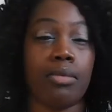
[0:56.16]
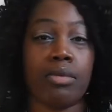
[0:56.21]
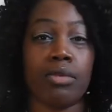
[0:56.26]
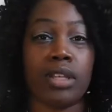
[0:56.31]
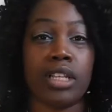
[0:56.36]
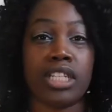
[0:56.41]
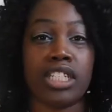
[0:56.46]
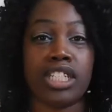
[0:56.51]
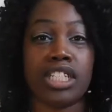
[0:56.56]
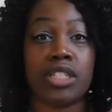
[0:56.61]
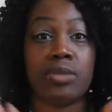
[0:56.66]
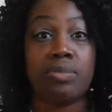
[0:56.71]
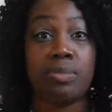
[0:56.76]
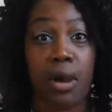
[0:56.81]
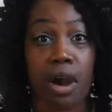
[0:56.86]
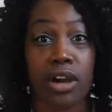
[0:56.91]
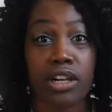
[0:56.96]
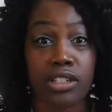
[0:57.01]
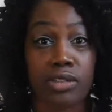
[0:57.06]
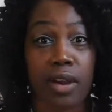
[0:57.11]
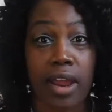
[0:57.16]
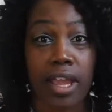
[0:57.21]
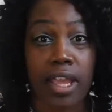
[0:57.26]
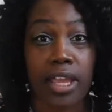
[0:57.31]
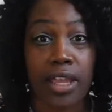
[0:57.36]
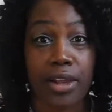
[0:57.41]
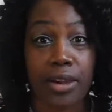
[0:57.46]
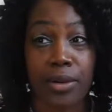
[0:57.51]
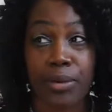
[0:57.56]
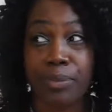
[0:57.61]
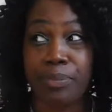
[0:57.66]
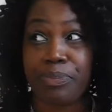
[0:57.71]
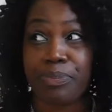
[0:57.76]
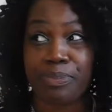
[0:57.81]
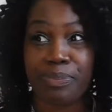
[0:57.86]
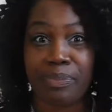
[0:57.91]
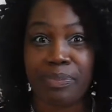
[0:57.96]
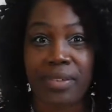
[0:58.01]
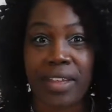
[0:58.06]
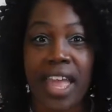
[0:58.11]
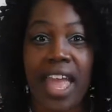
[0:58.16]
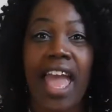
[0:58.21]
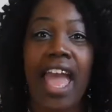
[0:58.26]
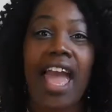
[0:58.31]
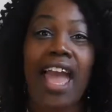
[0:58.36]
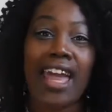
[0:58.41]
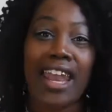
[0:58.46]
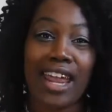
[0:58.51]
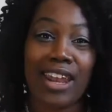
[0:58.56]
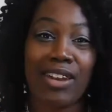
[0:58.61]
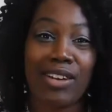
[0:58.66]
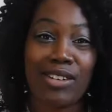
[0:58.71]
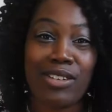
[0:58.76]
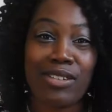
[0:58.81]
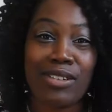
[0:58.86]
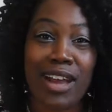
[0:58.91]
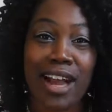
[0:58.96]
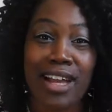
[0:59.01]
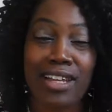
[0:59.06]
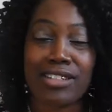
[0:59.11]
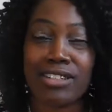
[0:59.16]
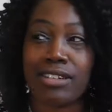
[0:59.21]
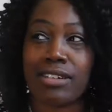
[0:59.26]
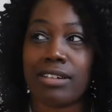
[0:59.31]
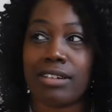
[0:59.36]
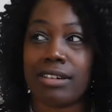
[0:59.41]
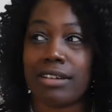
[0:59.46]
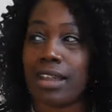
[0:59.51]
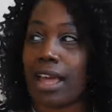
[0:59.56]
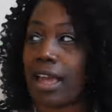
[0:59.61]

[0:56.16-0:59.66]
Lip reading: let's just pause right here. And I know you guys are looking